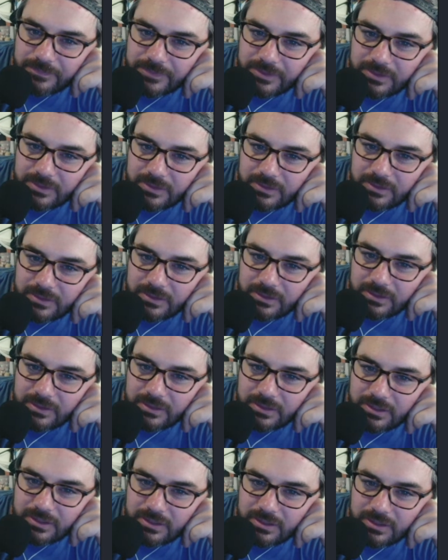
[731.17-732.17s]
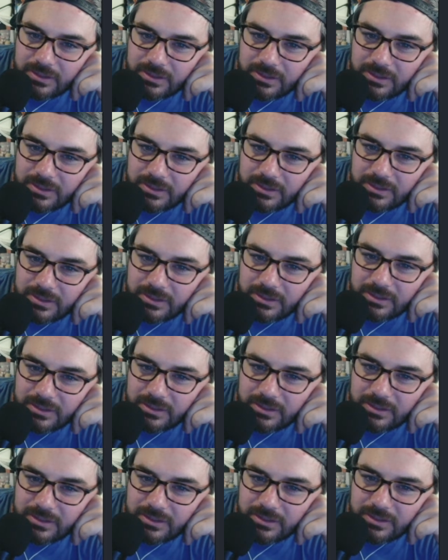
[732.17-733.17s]

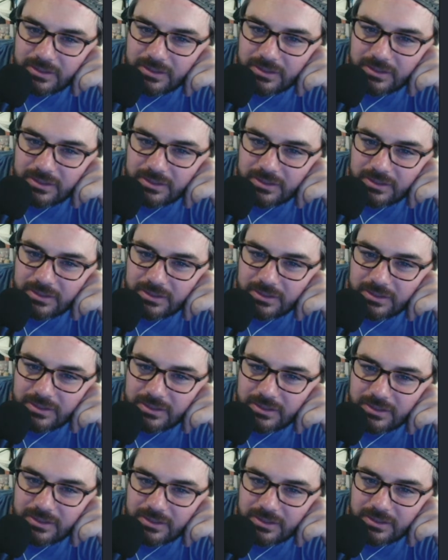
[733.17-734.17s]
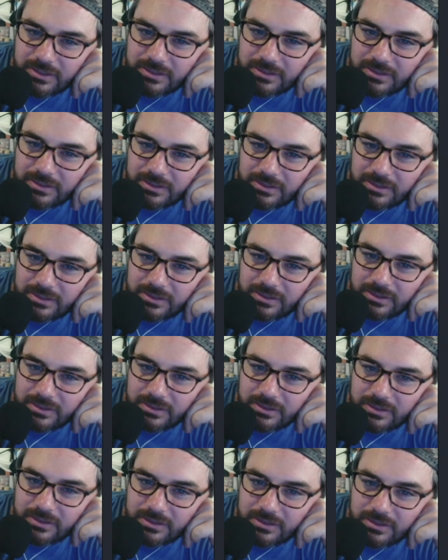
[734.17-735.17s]

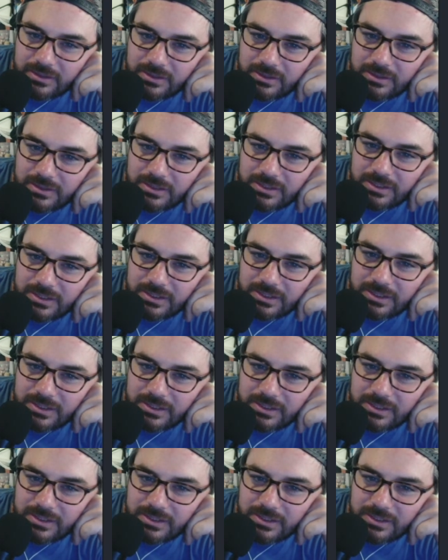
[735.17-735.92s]
(silent)